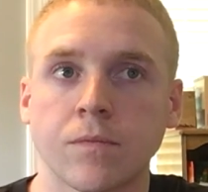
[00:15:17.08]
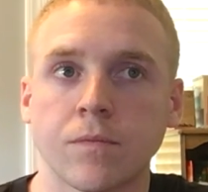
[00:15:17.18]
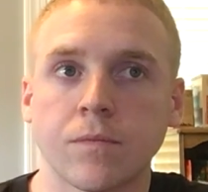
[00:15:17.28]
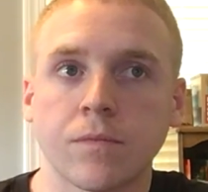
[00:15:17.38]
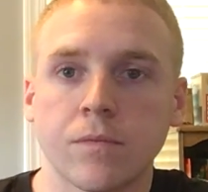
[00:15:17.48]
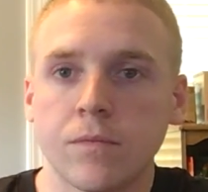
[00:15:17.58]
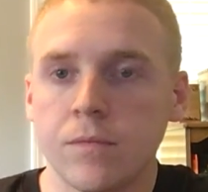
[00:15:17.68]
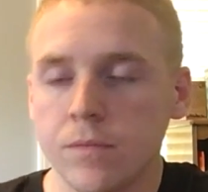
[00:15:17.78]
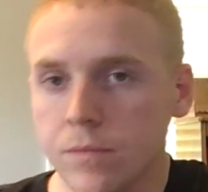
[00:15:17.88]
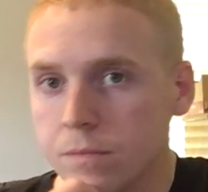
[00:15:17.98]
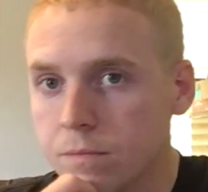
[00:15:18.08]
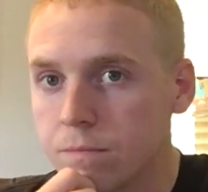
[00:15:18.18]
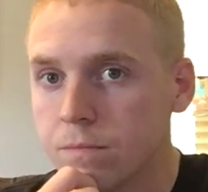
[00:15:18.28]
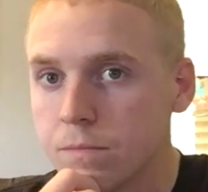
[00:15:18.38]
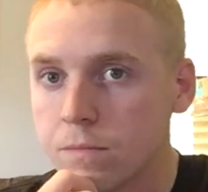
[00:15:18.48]

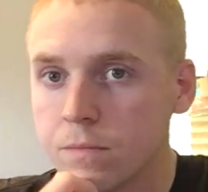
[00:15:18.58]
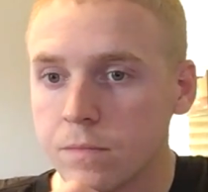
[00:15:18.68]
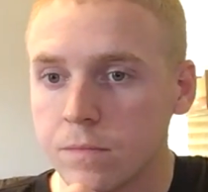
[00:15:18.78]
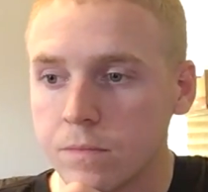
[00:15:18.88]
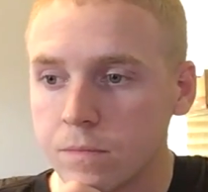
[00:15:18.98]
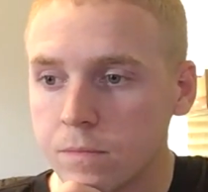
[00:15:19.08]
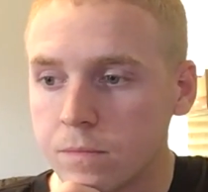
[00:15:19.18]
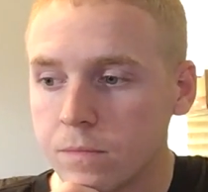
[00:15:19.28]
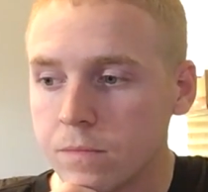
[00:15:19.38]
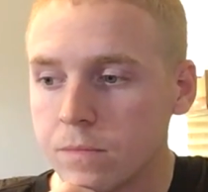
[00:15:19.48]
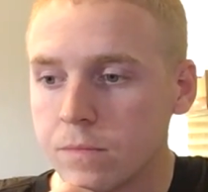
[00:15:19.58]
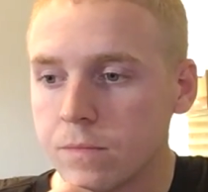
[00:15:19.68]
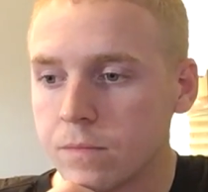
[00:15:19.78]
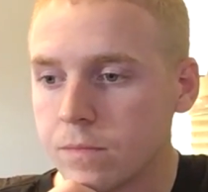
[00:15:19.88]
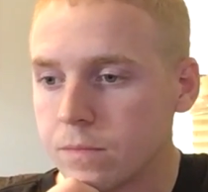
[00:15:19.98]

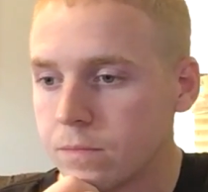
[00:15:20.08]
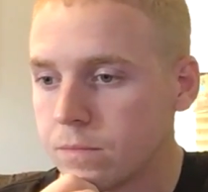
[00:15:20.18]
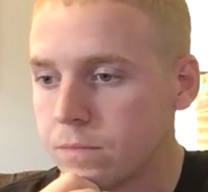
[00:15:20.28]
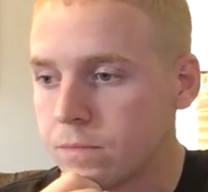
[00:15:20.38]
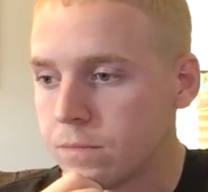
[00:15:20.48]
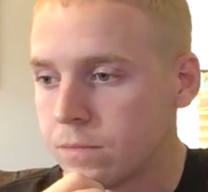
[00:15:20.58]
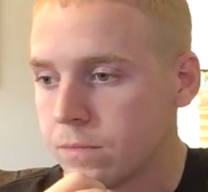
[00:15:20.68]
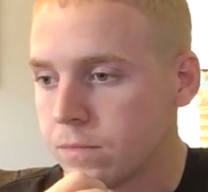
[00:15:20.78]
No words are spoken by the person on screen.